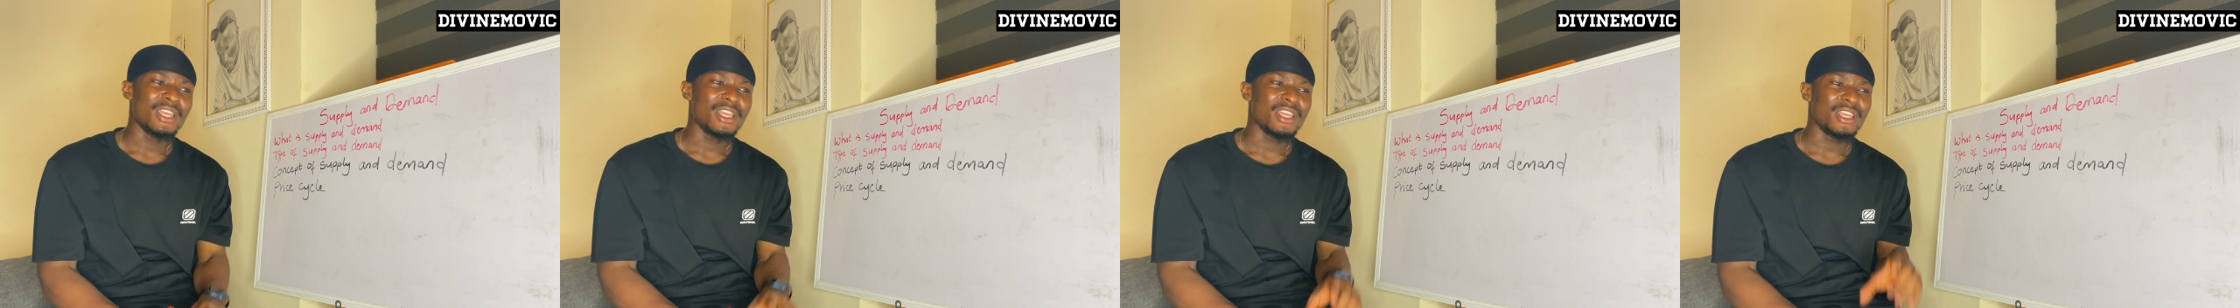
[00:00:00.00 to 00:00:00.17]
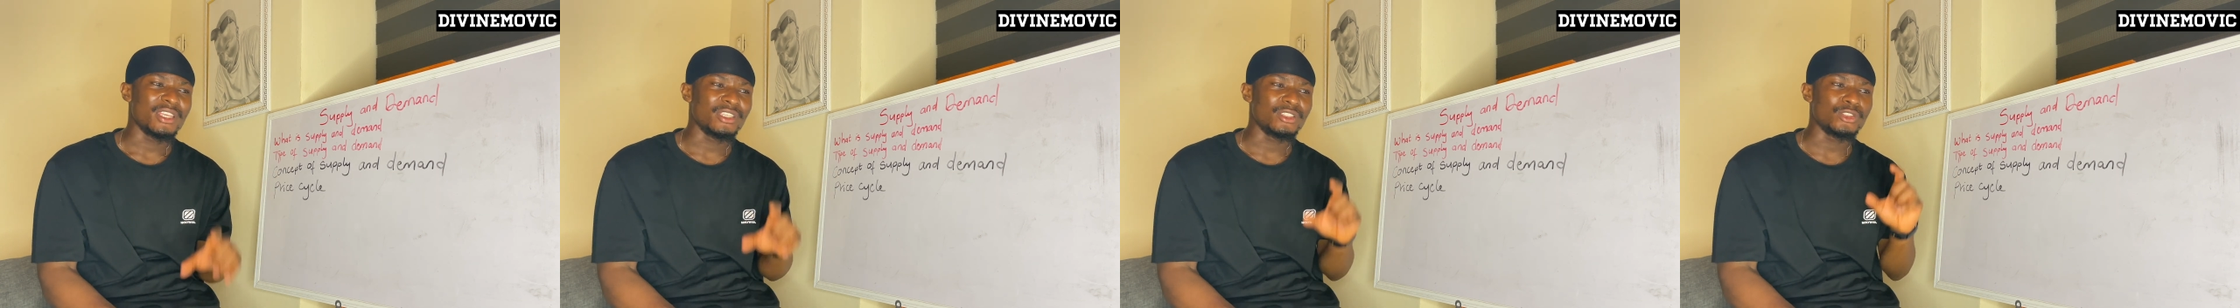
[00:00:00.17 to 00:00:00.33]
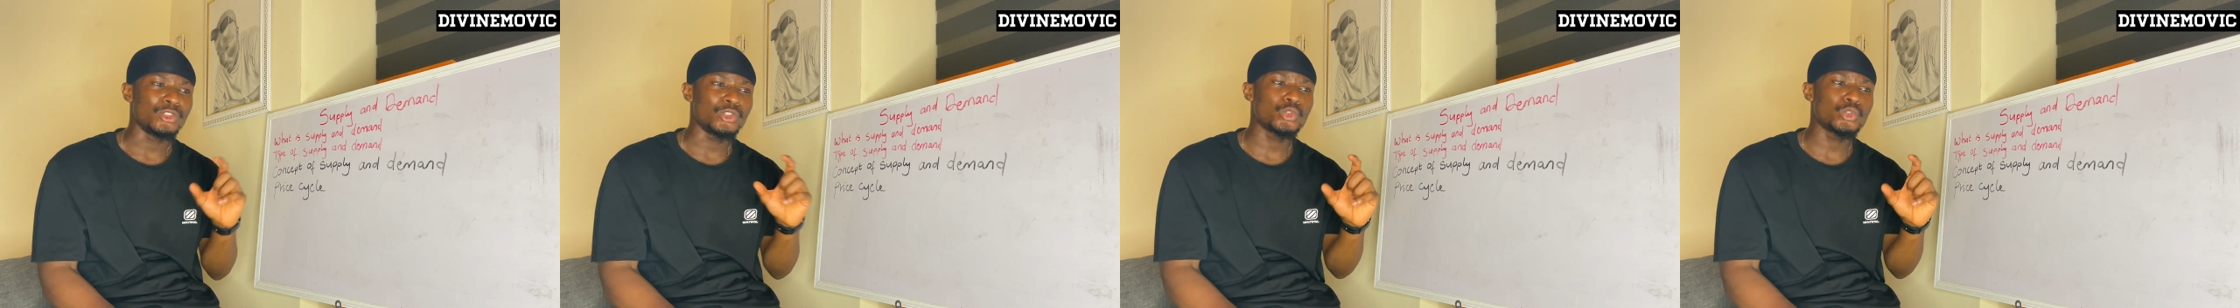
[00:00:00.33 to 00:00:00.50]

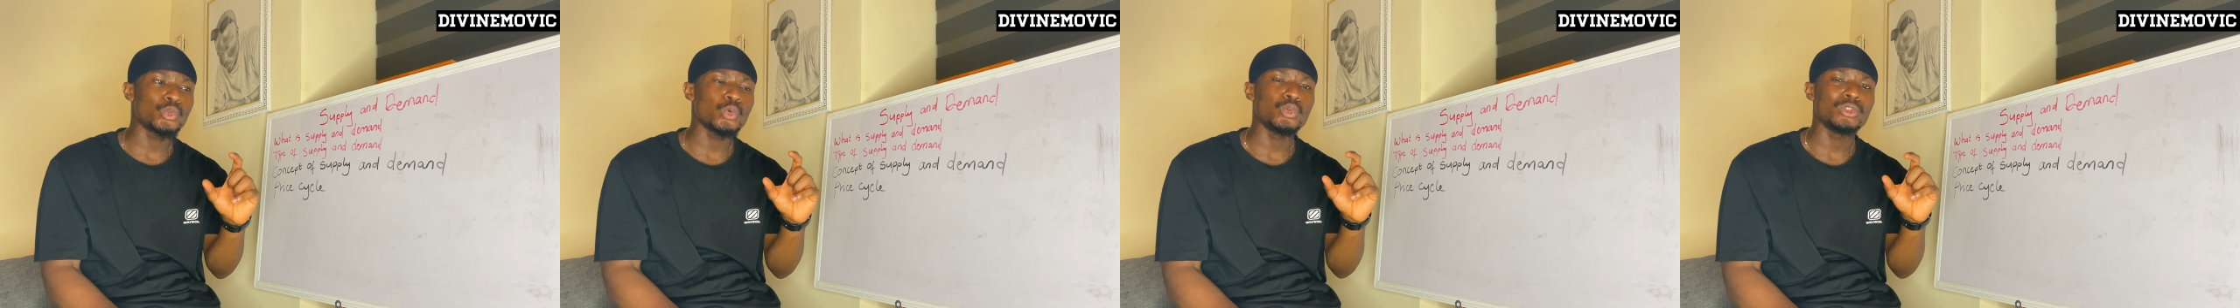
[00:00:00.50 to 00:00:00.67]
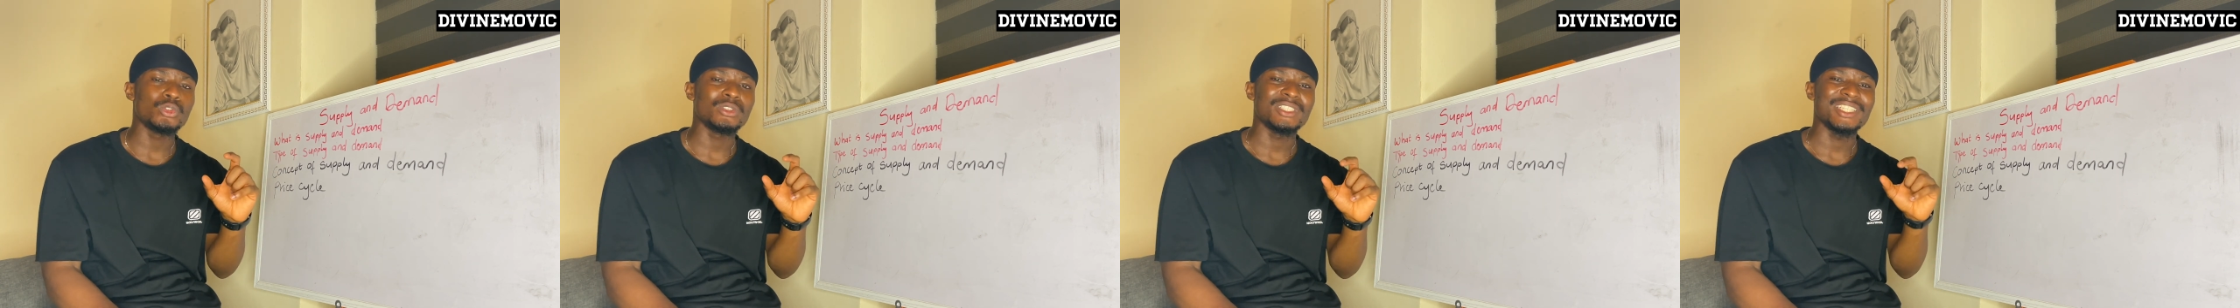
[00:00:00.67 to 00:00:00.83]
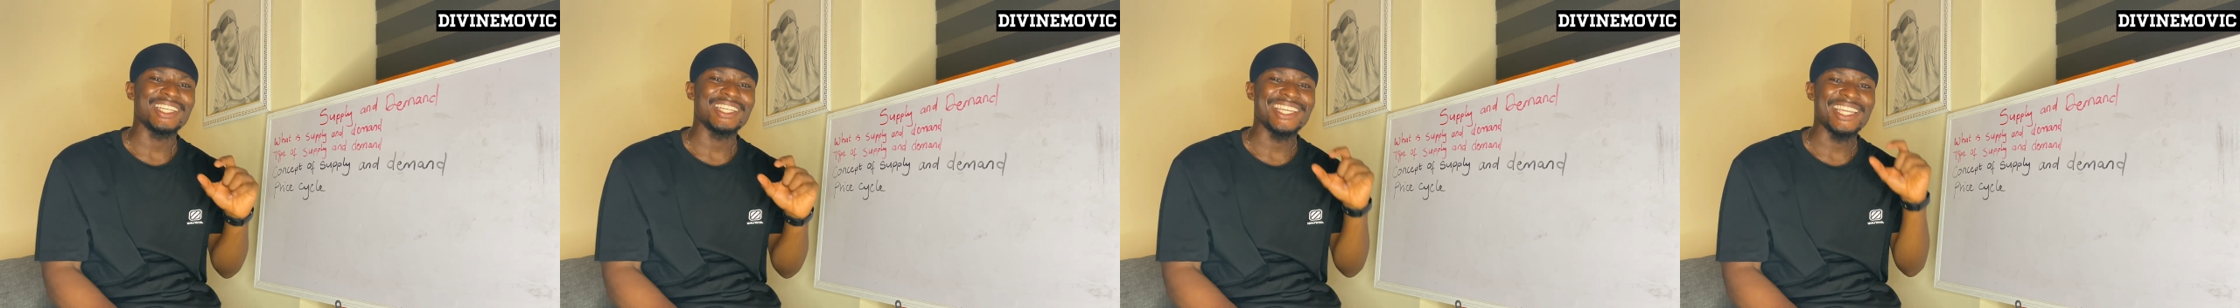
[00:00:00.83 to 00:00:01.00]
a
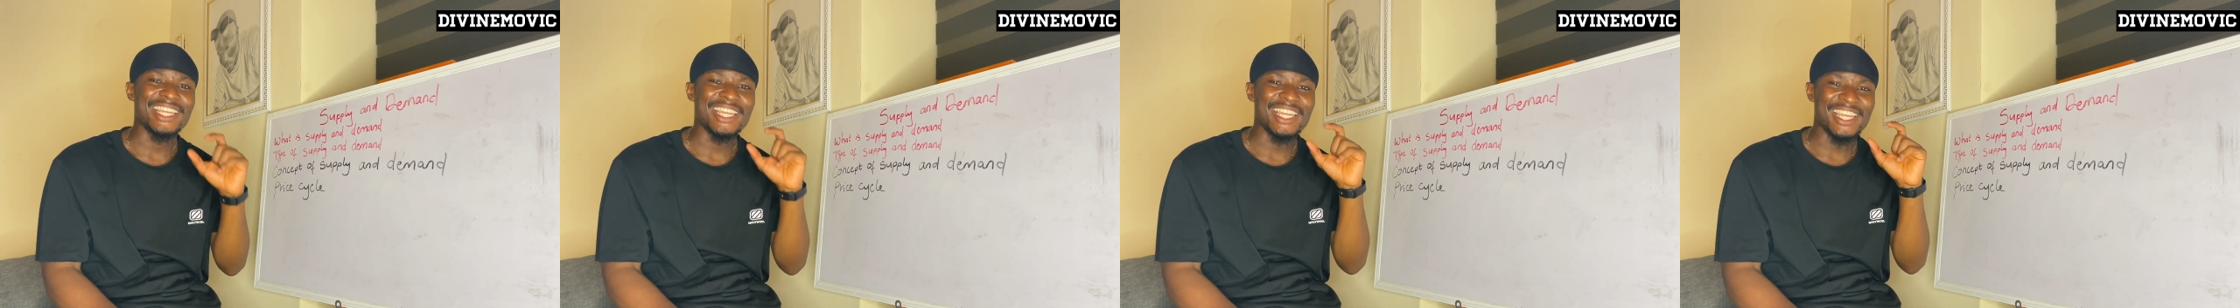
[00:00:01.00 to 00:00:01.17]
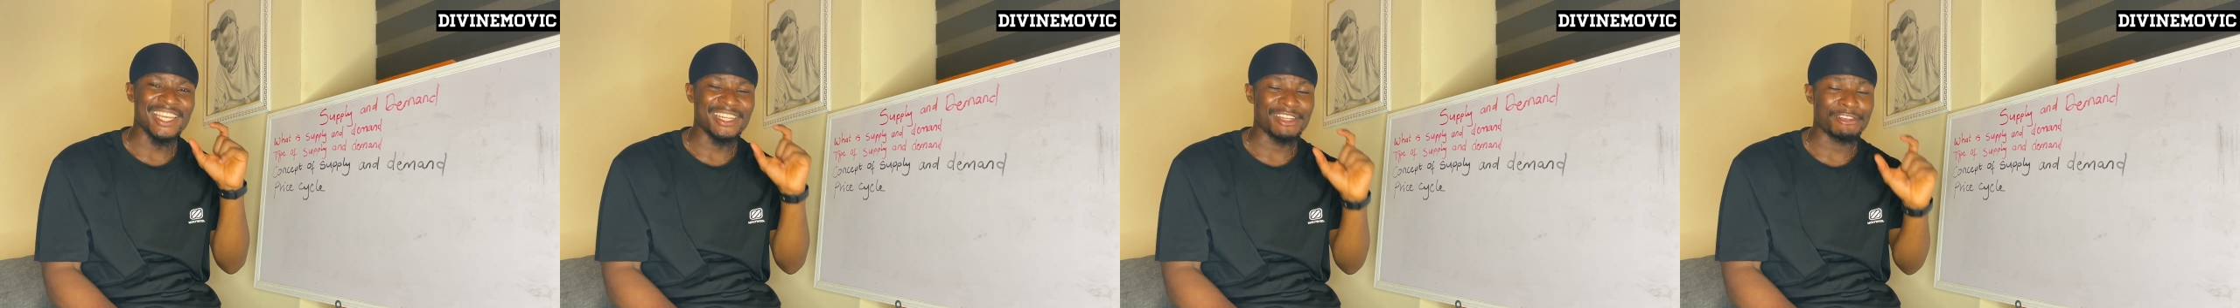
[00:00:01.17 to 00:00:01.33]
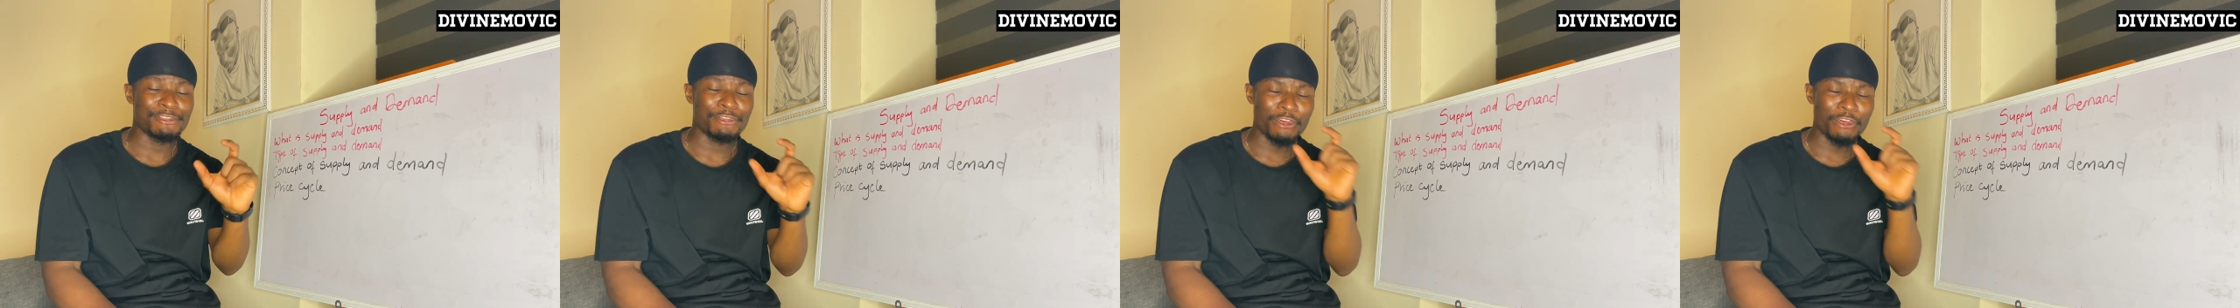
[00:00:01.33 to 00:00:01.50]
zone
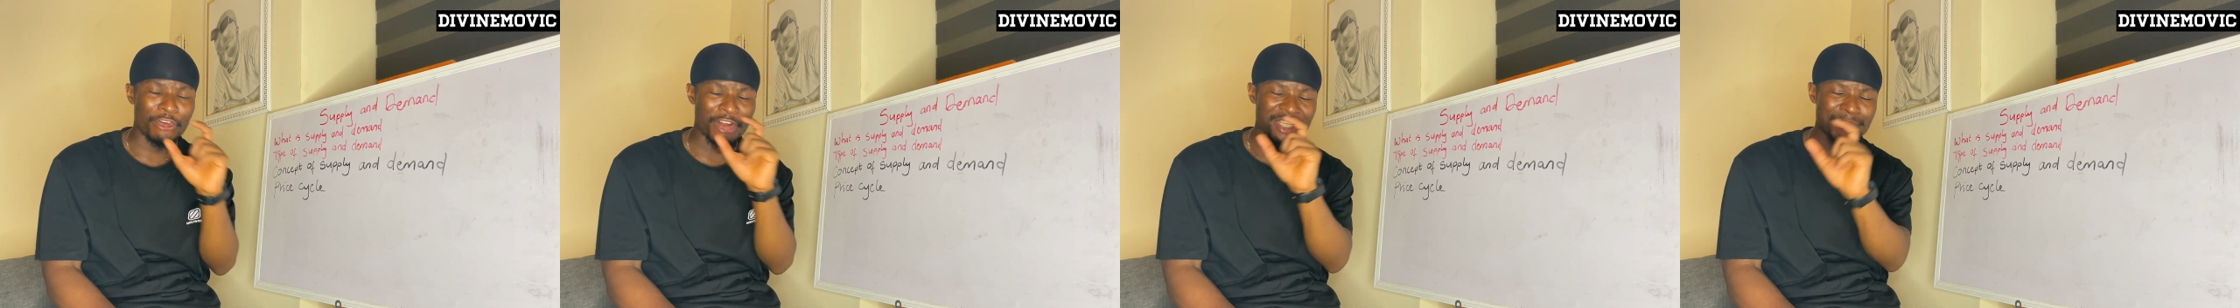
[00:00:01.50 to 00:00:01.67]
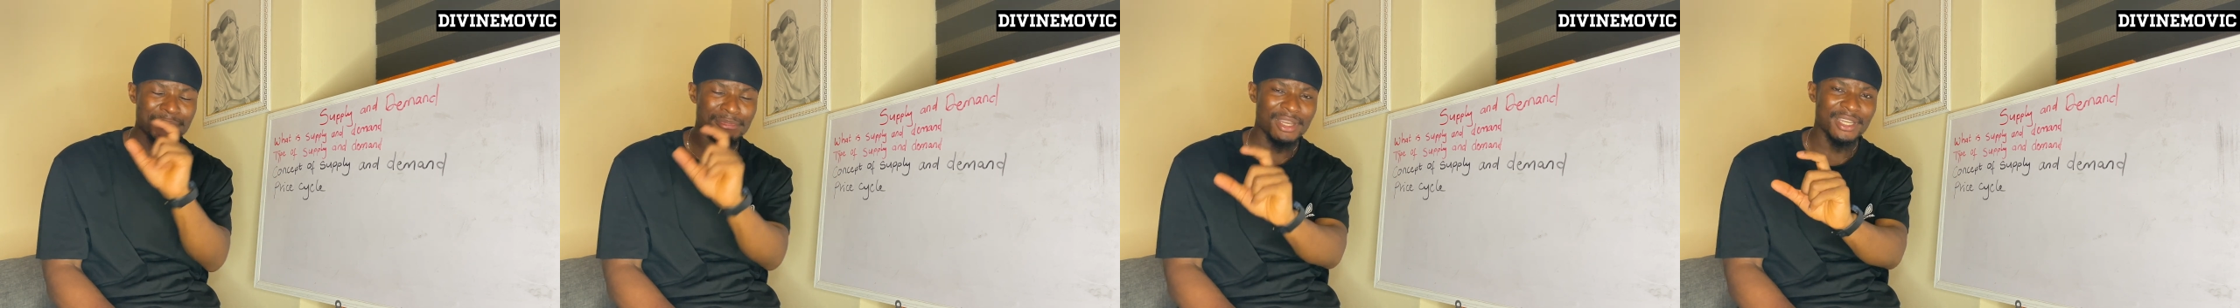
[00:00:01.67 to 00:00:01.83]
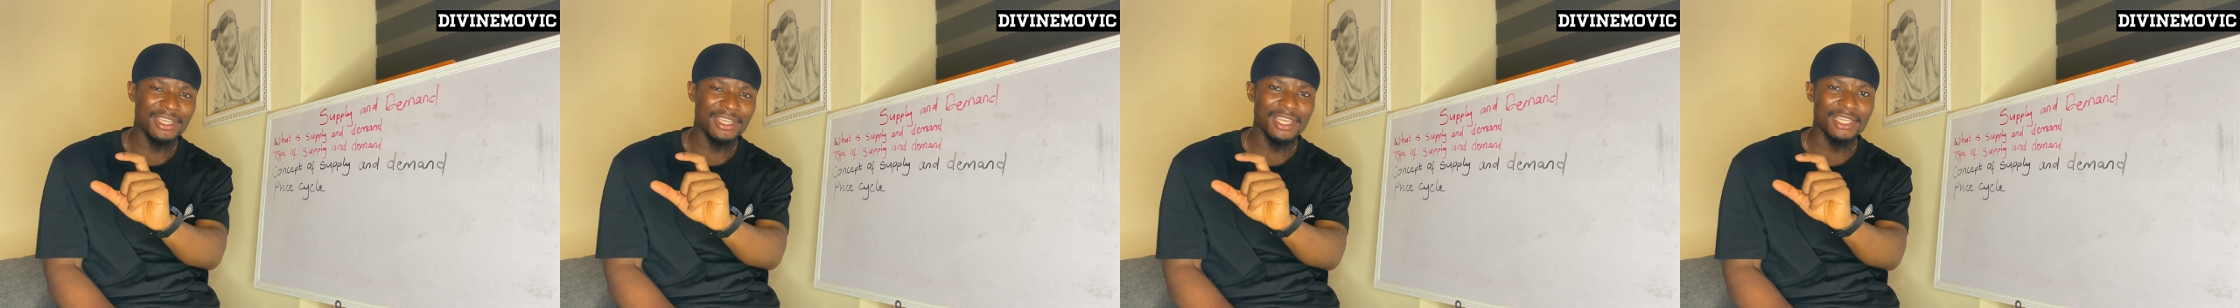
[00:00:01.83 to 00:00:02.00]
in the forex
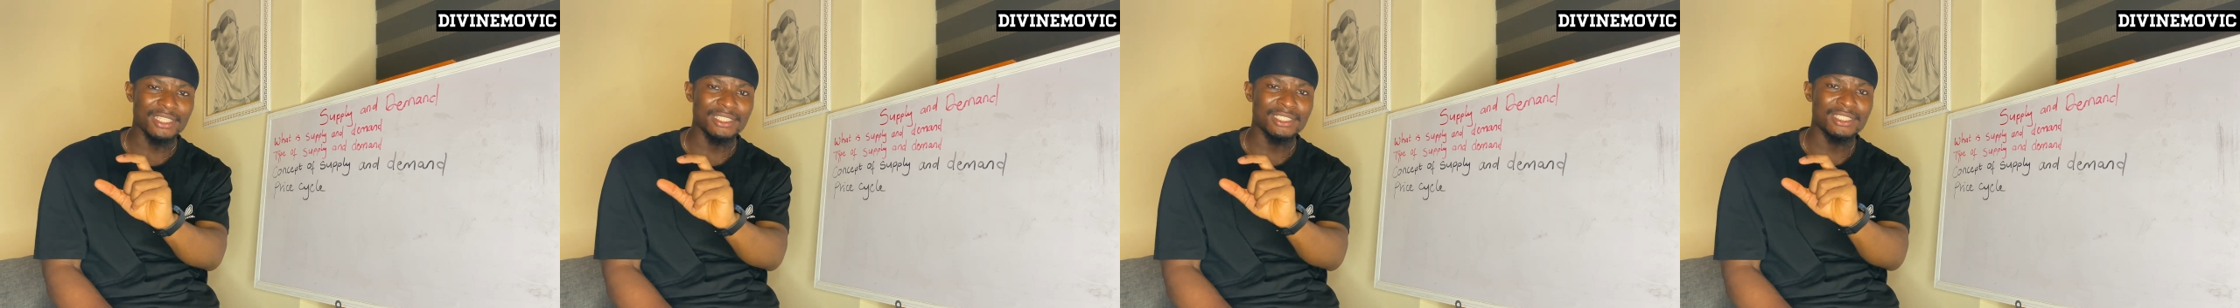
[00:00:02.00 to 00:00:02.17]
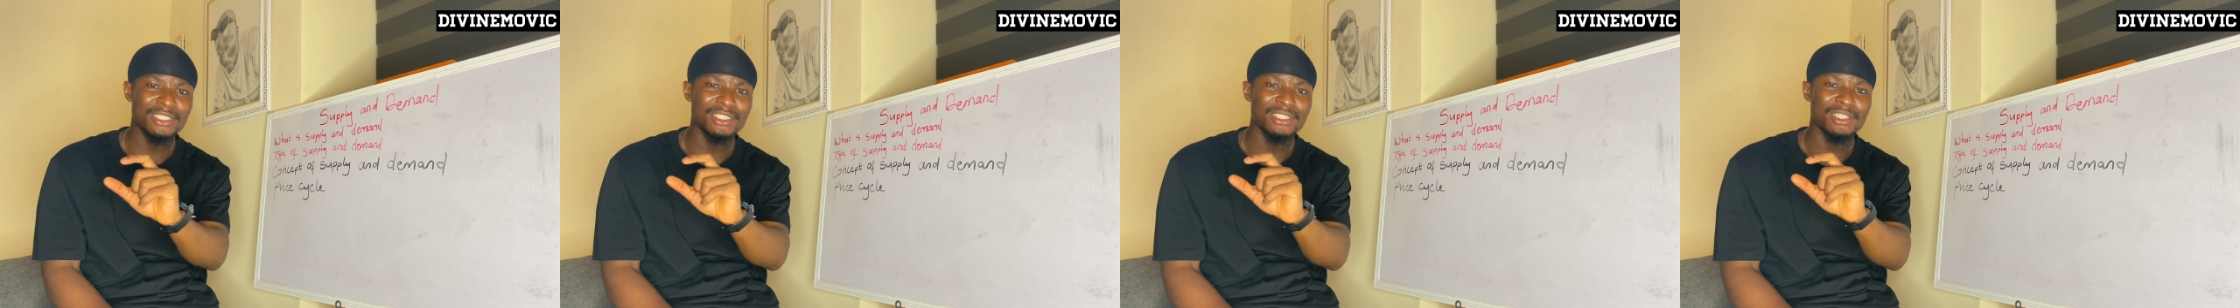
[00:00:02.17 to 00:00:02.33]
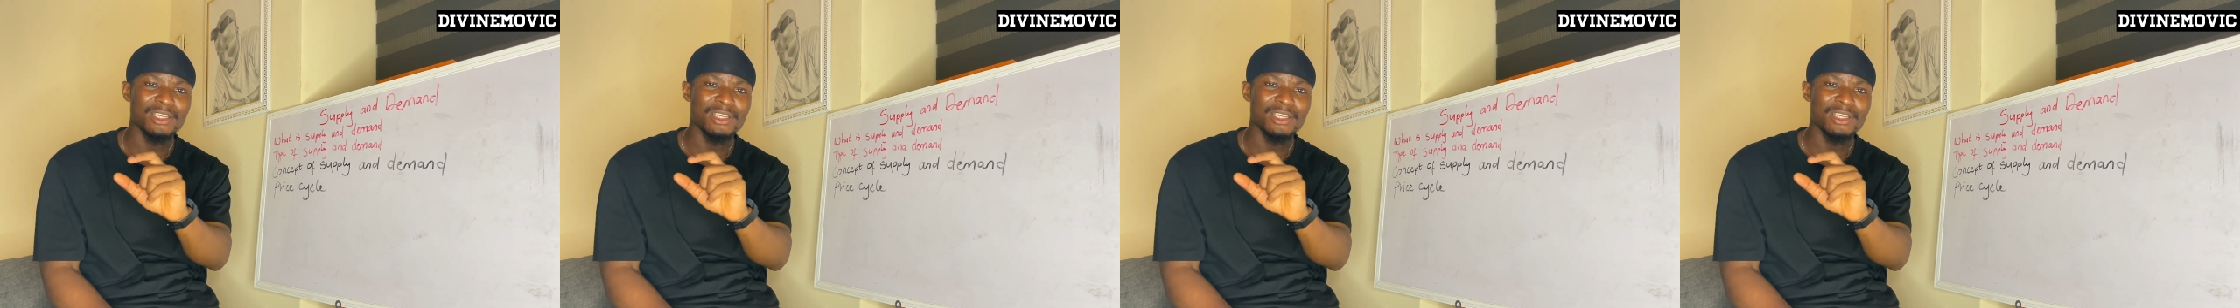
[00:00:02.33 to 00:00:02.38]
market